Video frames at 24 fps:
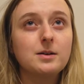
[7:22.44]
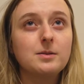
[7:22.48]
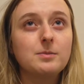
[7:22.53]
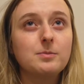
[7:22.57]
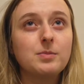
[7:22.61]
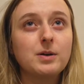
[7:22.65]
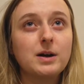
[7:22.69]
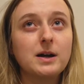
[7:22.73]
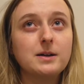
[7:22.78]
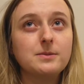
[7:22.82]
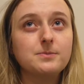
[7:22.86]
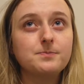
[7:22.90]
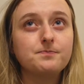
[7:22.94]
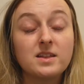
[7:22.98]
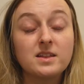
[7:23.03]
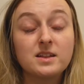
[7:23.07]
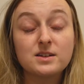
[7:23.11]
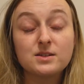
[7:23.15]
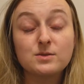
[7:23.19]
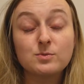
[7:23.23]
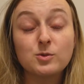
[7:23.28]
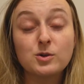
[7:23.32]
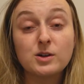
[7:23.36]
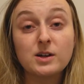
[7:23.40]
but
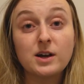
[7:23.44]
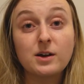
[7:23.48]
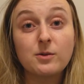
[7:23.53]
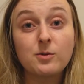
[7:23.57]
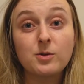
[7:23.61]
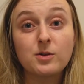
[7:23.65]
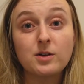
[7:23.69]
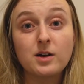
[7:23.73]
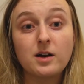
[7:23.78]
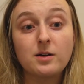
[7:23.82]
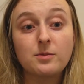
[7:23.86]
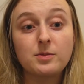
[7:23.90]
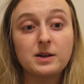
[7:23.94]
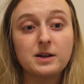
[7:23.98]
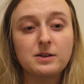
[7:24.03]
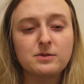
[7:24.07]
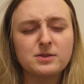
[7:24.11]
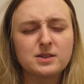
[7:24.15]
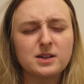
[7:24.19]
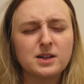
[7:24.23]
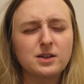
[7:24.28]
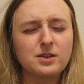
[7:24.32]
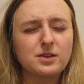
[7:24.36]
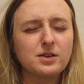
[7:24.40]
this morning I woke up and I
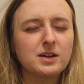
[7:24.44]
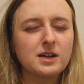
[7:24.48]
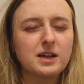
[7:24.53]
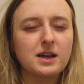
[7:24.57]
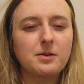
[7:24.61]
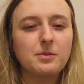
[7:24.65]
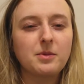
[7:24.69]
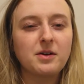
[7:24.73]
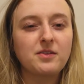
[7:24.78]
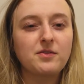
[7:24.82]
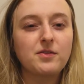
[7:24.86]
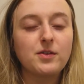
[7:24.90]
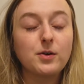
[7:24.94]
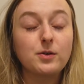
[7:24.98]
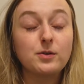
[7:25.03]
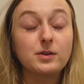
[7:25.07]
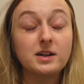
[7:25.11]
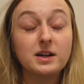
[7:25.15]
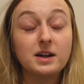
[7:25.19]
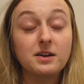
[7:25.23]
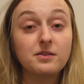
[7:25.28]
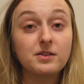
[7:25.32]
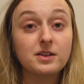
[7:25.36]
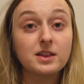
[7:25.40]
was like looking at my phone
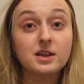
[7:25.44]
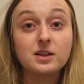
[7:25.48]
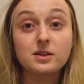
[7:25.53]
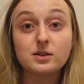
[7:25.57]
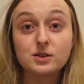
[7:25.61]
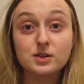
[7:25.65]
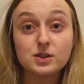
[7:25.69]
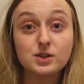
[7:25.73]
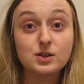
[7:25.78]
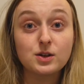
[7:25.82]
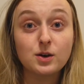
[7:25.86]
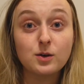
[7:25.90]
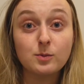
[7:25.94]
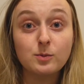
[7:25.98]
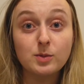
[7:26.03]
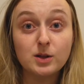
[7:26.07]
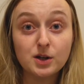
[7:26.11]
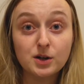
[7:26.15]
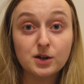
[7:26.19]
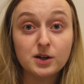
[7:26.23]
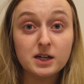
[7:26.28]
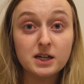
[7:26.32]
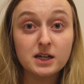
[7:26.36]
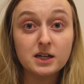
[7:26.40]
and everything looked so
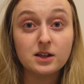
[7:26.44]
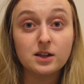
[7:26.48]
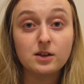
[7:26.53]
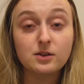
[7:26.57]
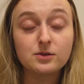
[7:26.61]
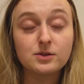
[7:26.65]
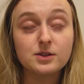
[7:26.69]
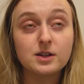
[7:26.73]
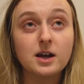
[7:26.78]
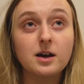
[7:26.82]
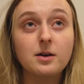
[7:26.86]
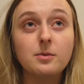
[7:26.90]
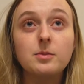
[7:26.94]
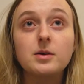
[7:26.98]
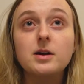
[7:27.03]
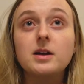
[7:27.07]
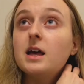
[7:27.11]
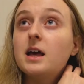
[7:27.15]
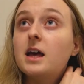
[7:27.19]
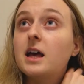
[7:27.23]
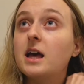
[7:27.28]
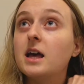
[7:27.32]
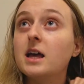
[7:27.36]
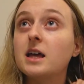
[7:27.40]
blurry close up,
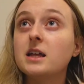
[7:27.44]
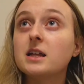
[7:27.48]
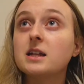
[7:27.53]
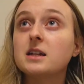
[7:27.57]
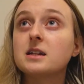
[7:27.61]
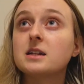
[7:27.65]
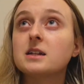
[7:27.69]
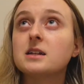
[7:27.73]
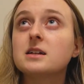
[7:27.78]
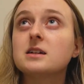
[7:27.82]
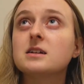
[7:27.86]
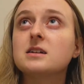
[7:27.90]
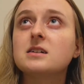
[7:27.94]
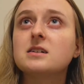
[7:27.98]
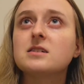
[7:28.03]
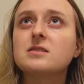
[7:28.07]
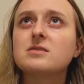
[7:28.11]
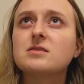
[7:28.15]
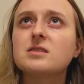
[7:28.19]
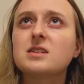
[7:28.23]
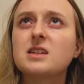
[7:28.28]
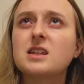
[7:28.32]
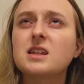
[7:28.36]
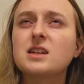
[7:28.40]
and
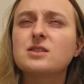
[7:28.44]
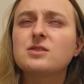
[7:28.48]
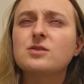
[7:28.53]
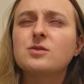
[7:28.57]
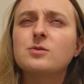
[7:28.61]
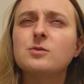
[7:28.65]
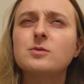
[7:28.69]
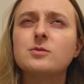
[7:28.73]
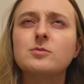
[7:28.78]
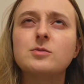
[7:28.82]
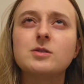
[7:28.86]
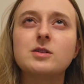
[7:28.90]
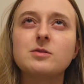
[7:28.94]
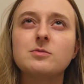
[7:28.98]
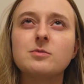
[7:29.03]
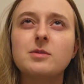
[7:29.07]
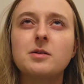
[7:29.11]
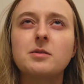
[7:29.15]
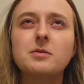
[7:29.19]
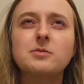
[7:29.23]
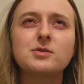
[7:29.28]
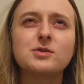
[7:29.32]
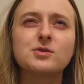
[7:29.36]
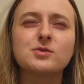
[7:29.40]
it's like, that's so weird.
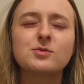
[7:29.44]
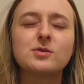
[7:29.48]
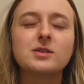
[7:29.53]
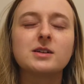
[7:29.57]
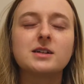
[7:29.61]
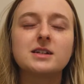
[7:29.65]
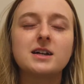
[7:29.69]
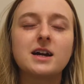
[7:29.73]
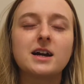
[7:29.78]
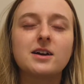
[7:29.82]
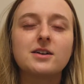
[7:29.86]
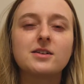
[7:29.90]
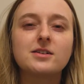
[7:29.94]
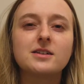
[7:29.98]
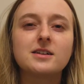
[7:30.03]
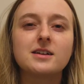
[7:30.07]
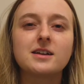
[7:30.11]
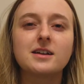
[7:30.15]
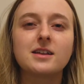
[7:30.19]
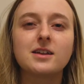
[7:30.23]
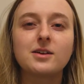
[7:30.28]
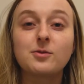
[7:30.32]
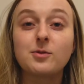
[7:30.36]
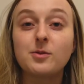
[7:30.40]
Maybe I'm just really tired, and
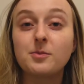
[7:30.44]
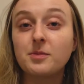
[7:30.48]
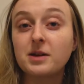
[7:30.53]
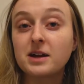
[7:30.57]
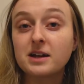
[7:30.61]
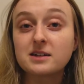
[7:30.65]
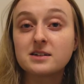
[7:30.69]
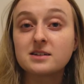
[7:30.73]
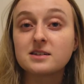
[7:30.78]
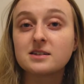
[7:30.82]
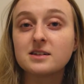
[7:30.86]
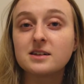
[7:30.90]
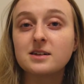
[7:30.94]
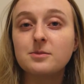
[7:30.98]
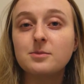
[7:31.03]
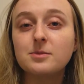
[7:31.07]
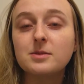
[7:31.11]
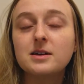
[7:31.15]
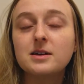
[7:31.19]
I like went back to sleep.